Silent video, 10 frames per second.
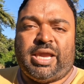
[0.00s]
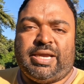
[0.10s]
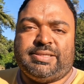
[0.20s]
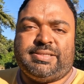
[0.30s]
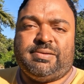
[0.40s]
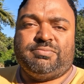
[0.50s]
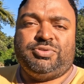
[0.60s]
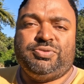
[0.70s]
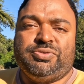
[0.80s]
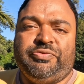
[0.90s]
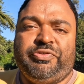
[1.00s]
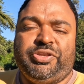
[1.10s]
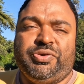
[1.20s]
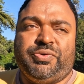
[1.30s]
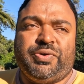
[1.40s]
add some to the
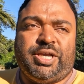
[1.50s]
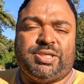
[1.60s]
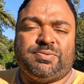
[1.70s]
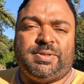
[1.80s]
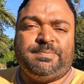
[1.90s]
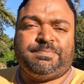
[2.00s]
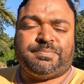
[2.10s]
video as well.